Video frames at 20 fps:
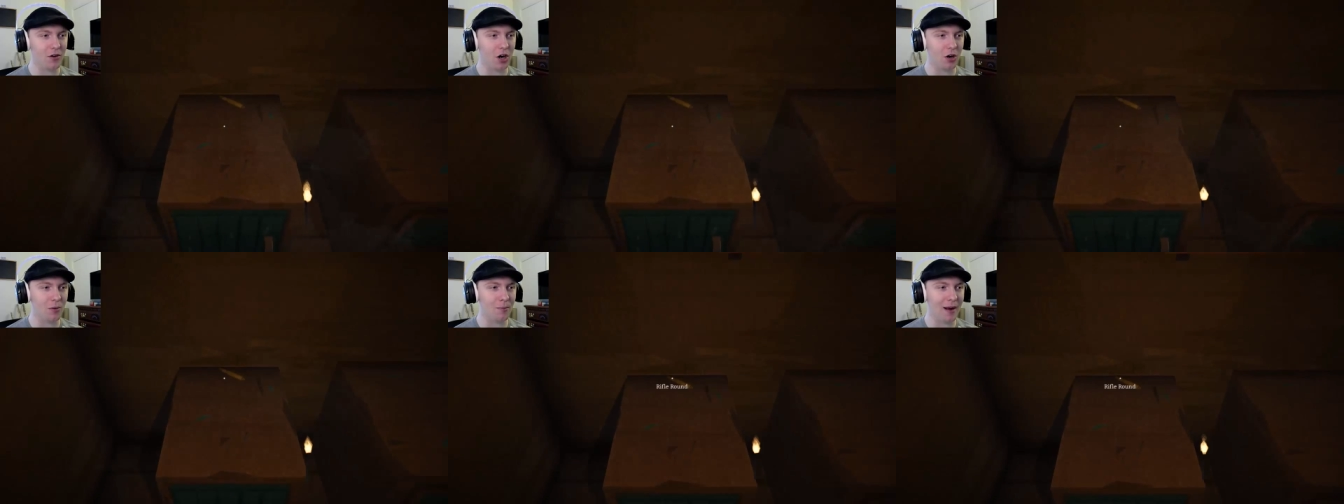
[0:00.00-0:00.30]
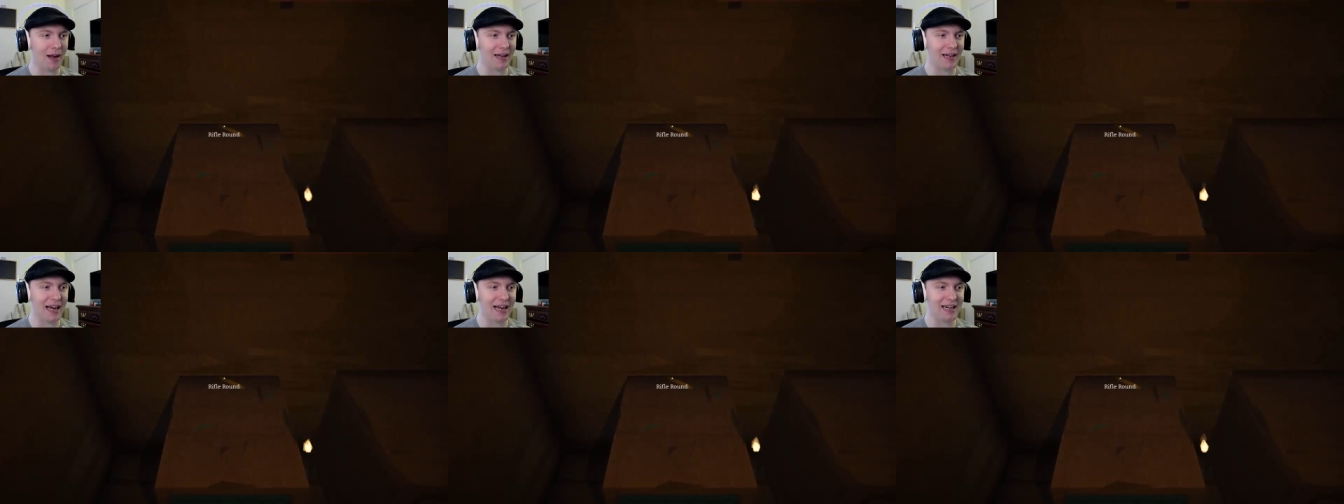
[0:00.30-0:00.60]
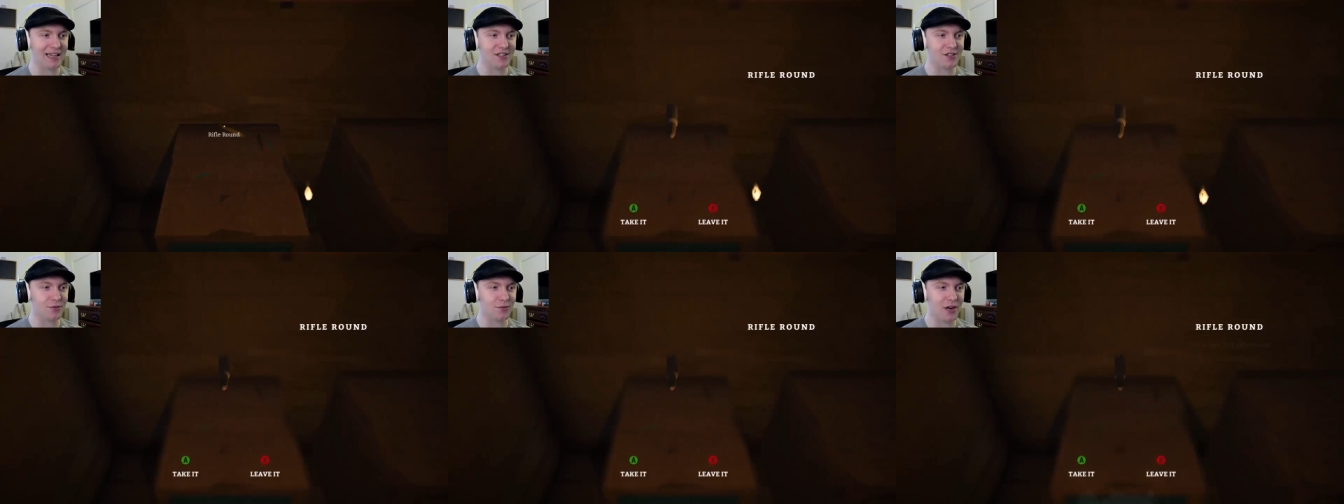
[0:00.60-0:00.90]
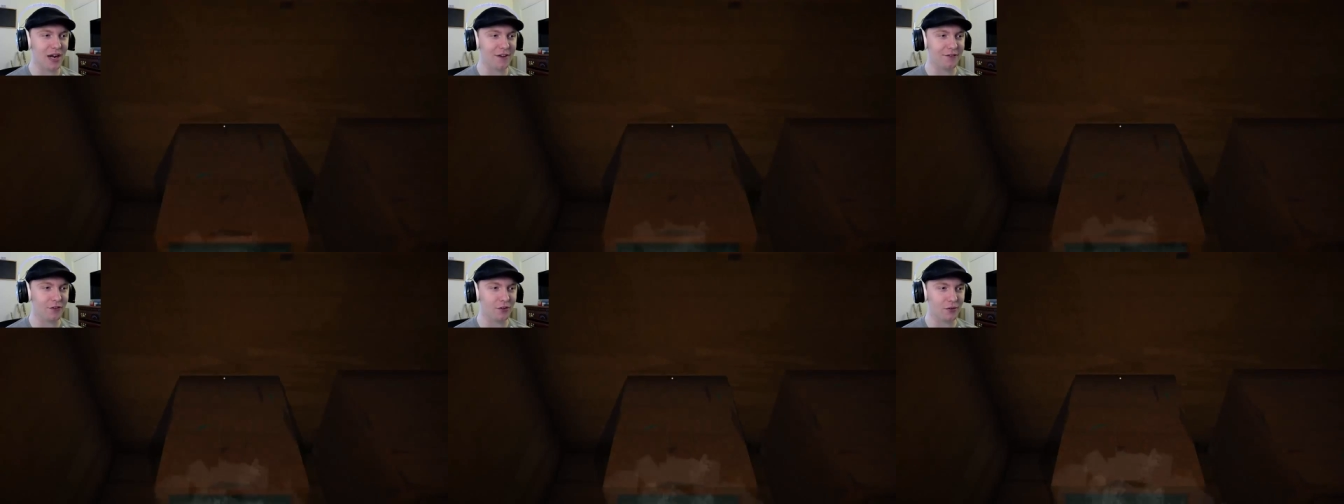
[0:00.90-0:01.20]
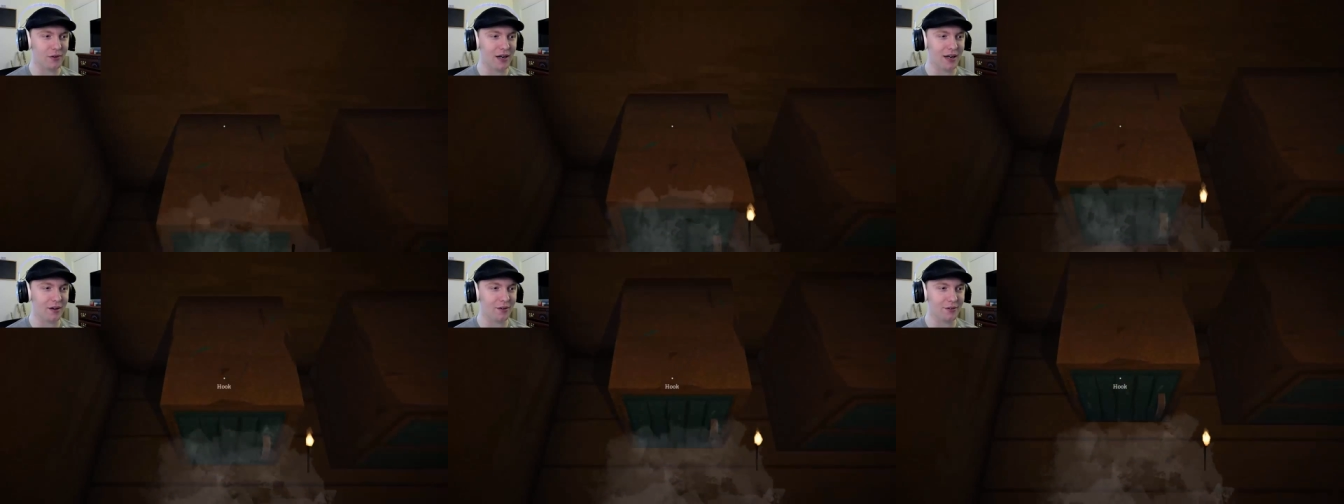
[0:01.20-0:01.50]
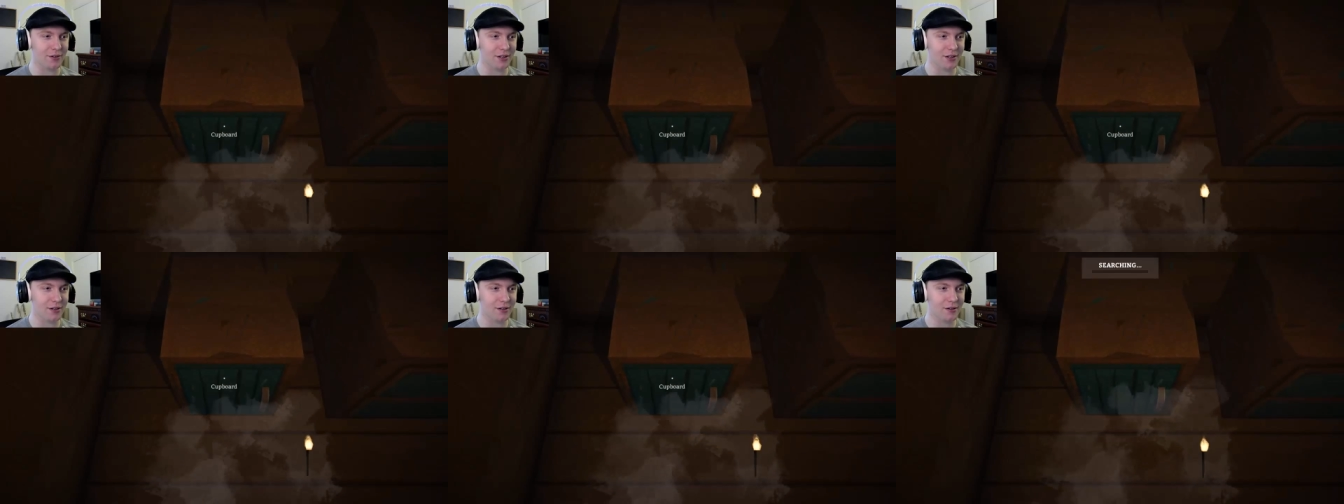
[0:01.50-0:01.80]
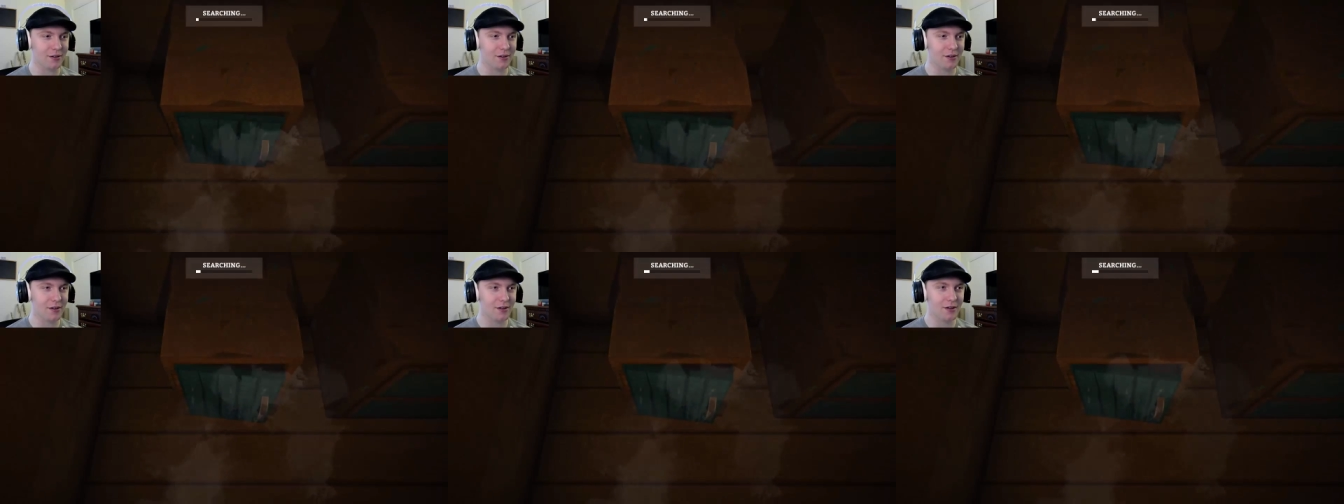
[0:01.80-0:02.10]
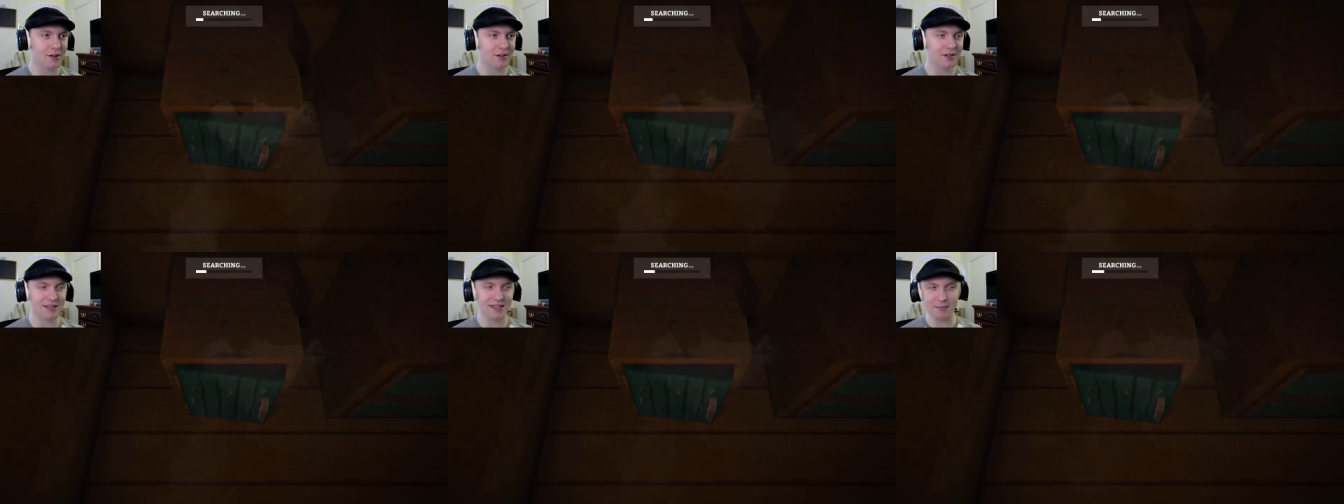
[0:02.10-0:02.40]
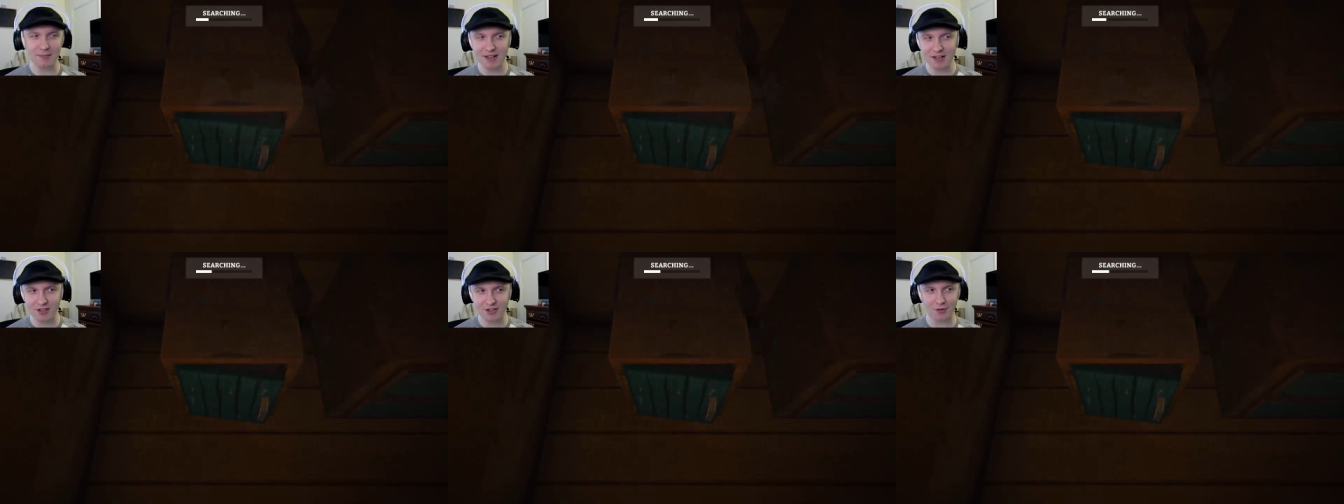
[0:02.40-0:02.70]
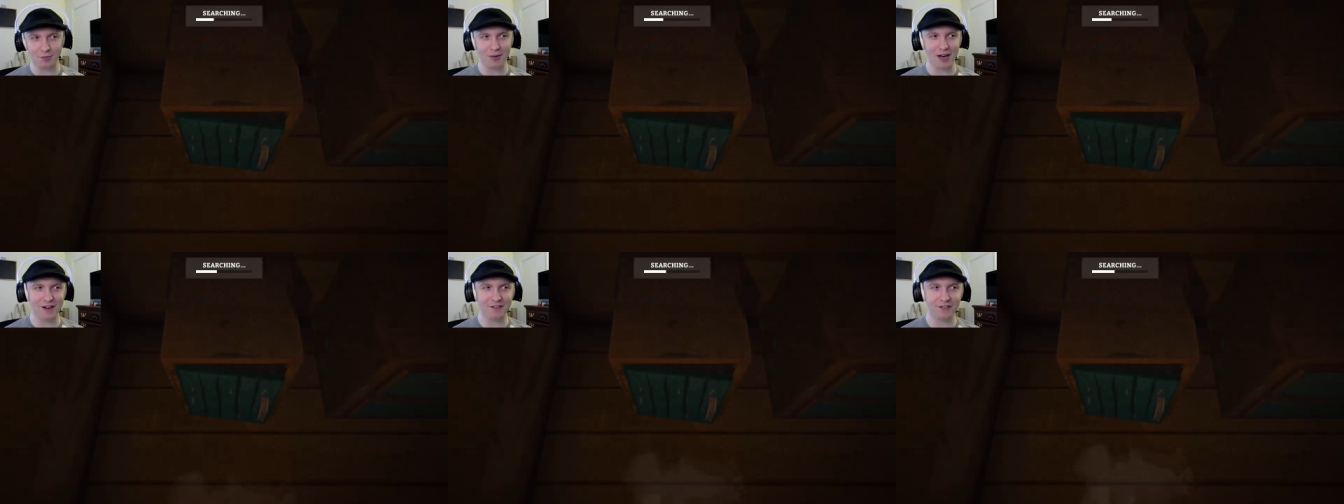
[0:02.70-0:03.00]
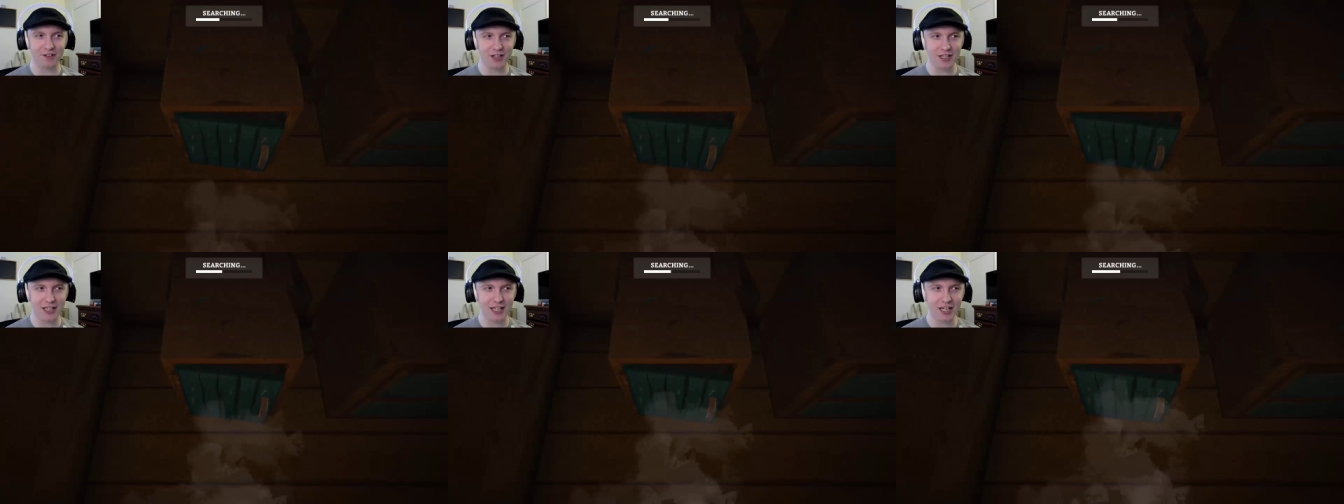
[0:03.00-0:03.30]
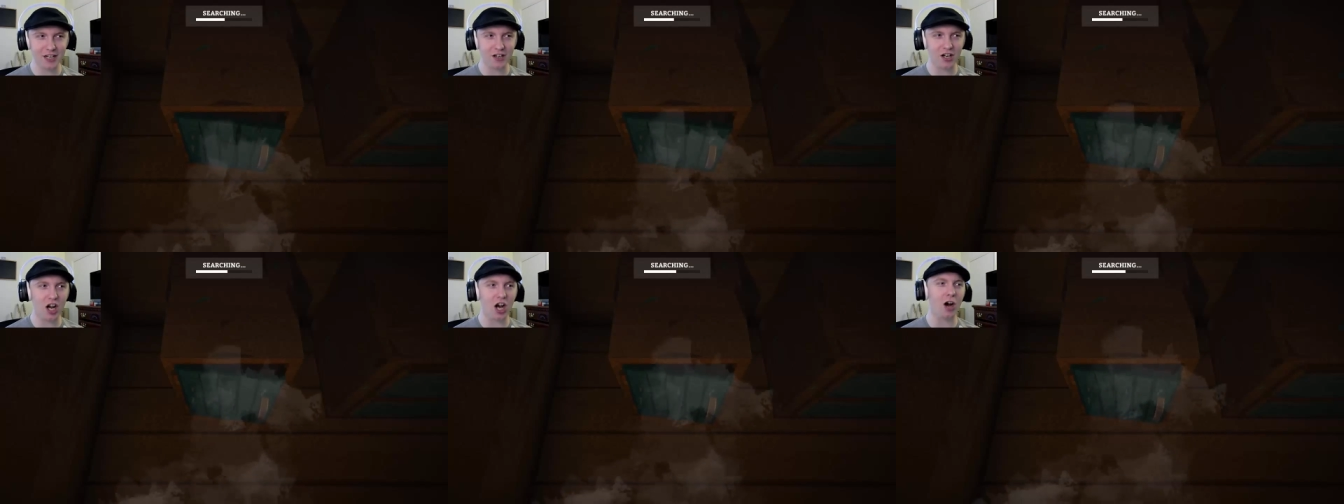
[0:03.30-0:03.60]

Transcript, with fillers: Oh my god, it's a rifle round. Does that mean there's a rifle in here?